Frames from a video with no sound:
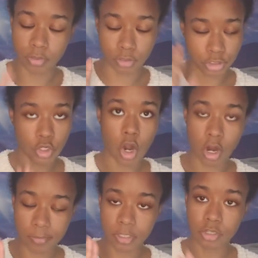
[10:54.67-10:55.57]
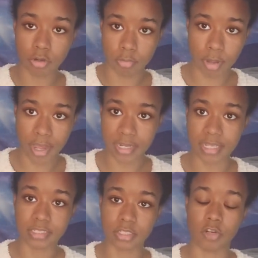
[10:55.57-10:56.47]
You're just harming your body
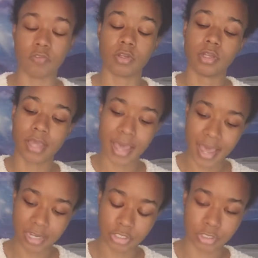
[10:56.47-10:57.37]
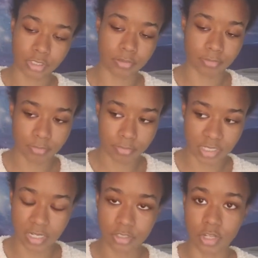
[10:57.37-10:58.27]
instead of actually
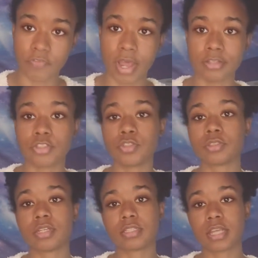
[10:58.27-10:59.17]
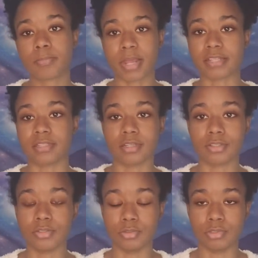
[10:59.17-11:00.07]
getting stuff out. So use things like plastic,
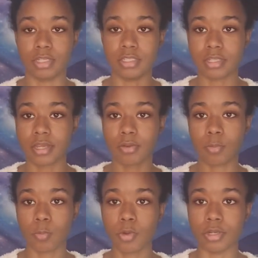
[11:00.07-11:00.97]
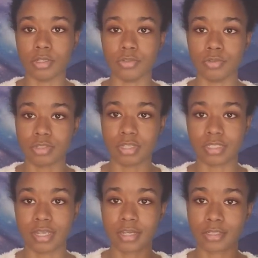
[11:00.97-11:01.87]
use things like wood, use
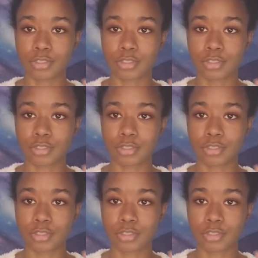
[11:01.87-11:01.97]
things like